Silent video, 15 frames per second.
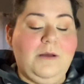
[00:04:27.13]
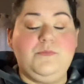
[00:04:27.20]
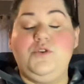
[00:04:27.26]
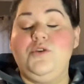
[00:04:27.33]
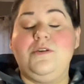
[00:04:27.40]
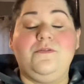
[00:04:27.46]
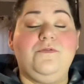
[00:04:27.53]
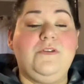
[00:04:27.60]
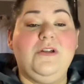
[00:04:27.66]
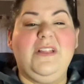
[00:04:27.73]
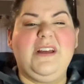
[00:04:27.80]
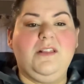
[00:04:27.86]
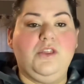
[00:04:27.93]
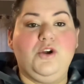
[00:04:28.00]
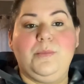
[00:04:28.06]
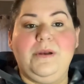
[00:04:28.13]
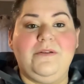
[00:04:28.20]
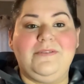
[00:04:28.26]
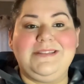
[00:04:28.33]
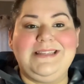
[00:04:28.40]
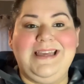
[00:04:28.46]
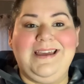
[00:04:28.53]
You can feel like a little bit
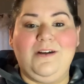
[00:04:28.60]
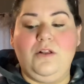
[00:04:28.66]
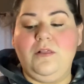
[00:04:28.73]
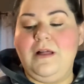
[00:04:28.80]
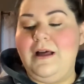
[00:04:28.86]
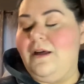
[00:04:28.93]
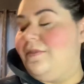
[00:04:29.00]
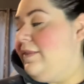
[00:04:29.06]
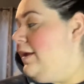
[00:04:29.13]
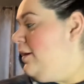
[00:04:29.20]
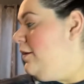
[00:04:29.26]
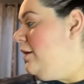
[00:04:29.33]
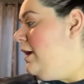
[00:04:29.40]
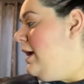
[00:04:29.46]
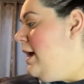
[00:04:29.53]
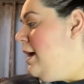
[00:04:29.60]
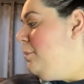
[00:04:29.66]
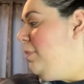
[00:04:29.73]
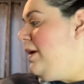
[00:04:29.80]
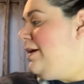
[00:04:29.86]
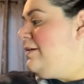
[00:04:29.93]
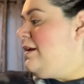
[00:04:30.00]
of a tingle on there,
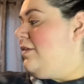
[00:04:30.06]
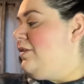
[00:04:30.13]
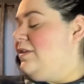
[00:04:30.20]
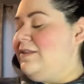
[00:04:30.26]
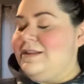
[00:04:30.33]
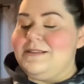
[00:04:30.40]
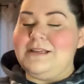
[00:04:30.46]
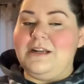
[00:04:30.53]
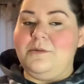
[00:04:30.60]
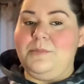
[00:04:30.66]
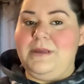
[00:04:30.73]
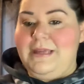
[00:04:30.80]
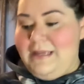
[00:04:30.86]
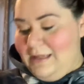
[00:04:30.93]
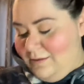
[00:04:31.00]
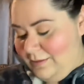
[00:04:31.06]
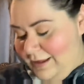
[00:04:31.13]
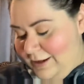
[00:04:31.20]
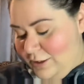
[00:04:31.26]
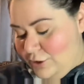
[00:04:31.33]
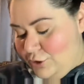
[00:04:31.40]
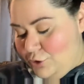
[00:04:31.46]
but nothing that's going to be
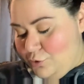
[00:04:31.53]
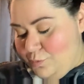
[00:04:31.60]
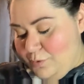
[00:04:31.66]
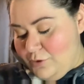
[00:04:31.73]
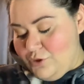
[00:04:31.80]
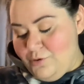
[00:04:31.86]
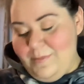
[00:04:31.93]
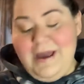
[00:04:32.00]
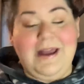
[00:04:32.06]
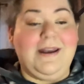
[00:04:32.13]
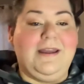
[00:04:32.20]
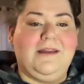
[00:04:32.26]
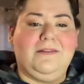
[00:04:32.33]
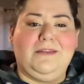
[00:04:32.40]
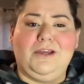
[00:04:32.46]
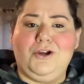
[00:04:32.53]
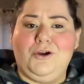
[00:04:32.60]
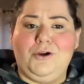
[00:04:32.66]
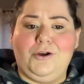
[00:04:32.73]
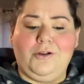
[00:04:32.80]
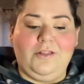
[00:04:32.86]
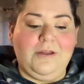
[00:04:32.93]
like super dramatic and like
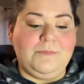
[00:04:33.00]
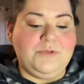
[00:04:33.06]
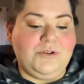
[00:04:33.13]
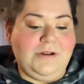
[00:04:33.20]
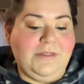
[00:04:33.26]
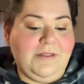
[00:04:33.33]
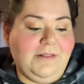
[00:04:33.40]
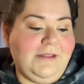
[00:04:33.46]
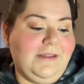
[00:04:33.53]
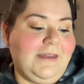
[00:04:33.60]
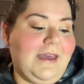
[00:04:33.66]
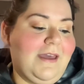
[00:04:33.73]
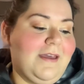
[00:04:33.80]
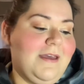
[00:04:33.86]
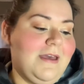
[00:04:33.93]
hurt your lips or anything like that.